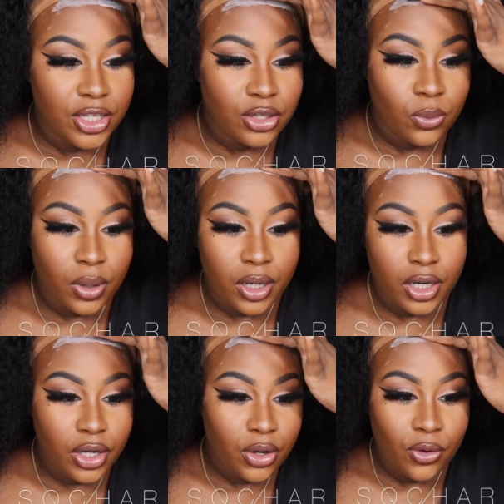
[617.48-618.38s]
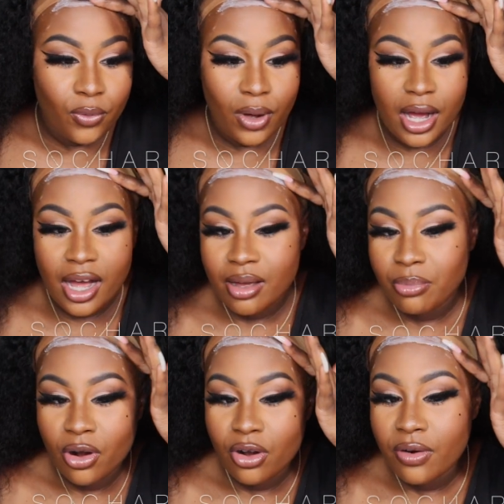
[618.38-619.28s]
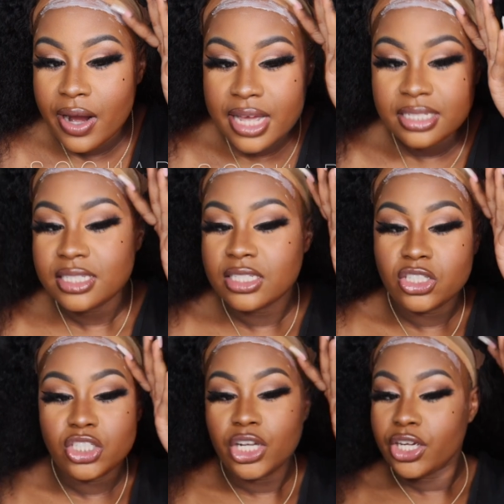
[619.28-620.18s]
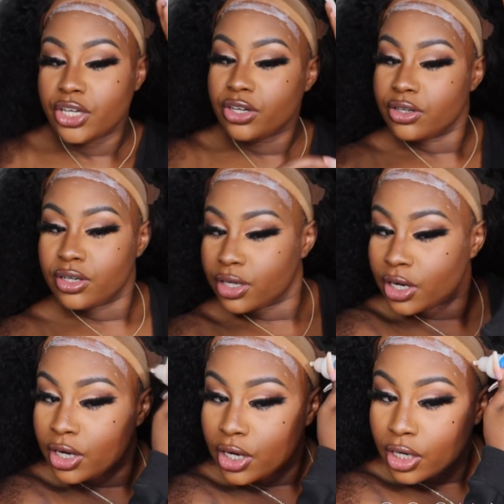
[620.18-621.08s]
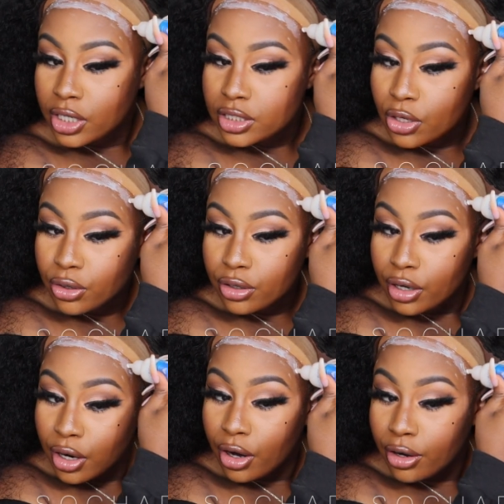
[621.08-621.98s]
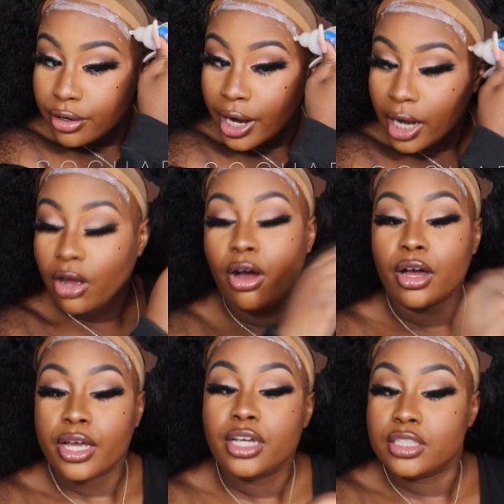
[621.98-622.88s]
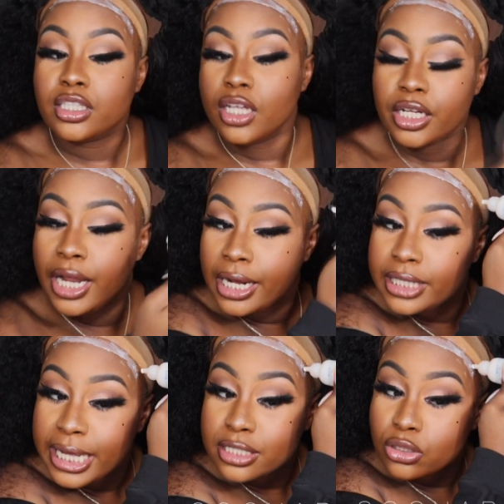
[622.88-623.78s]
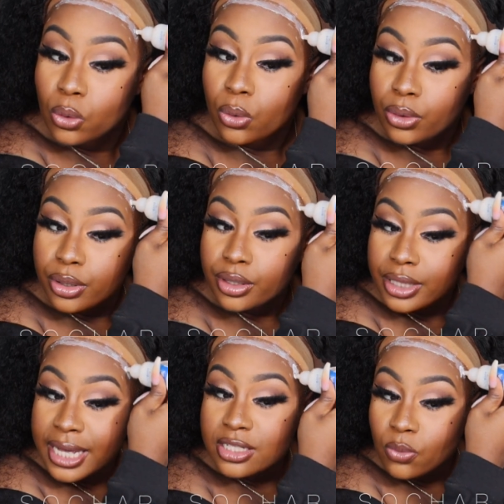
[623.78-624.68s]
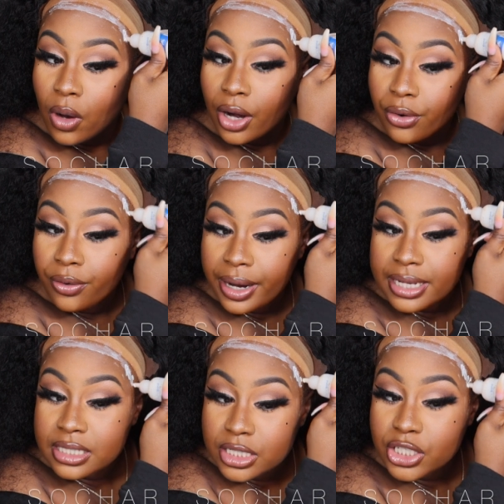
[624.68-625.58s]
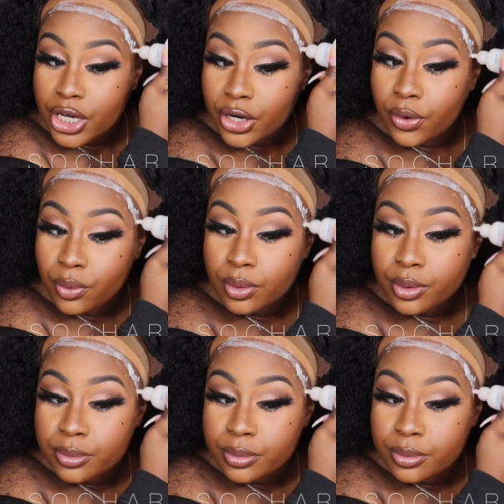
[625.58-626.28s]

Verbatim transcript: You wanna know why I'm harassing Jill? Cause her, her got caught stealing at that store. That's why her ass in jail.